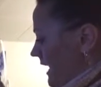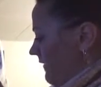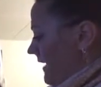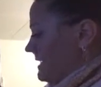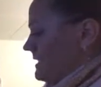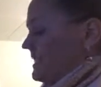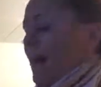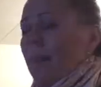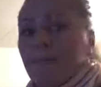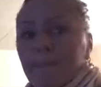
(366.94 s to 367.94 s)
If I
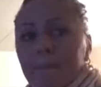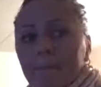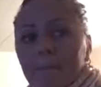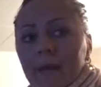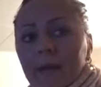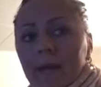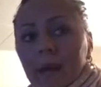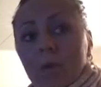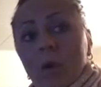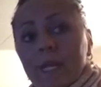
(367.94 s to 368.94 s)
stop and
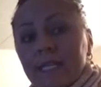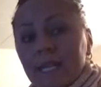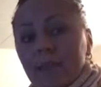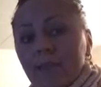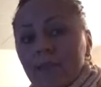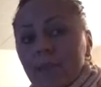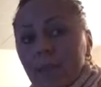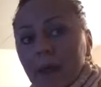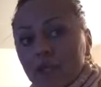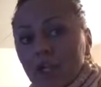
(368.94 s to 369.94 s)
I wanted to give the
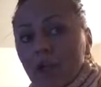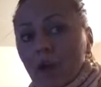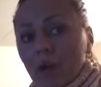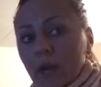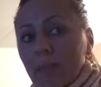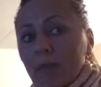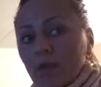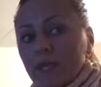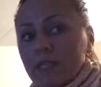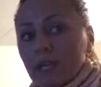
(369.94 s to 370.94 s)
patient a quick
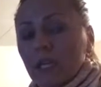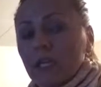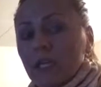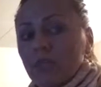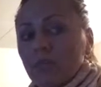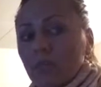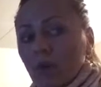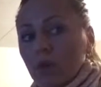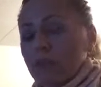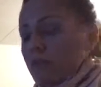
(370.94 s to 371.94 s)
bolus, a clinician
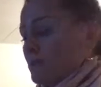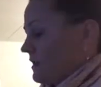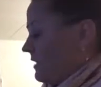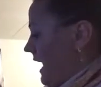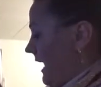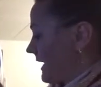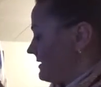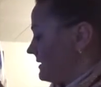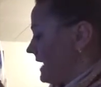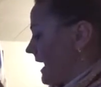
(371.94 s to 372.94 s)
bolus, I
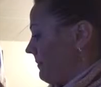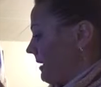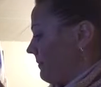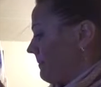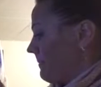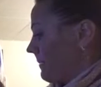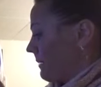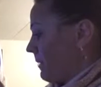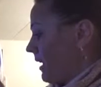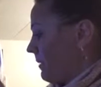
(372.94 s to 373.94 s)
can stop
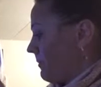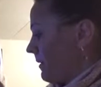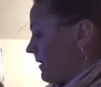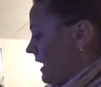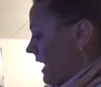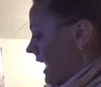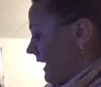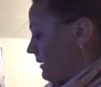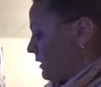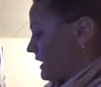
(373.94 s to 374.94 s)
my pump.
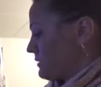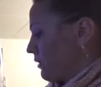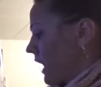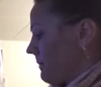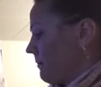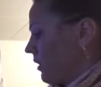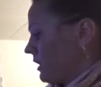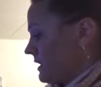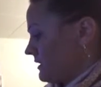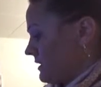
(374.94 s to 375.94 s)
I can press prime
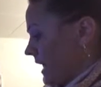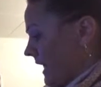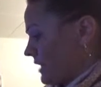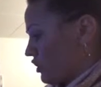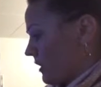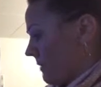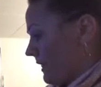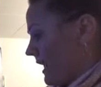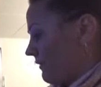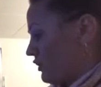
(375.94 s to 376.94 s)
bolus. I enter in my
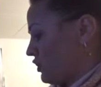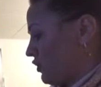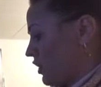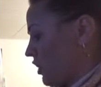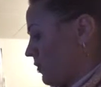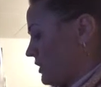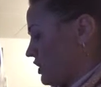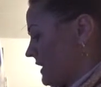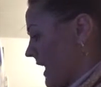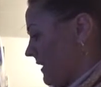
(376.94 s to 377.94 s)
level 2 code, which
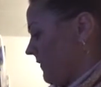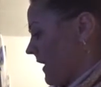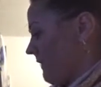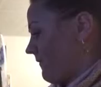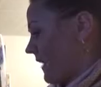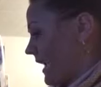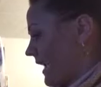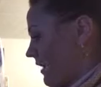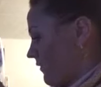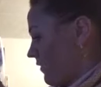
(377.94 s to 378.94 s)
is
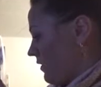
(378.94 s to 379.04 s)
855.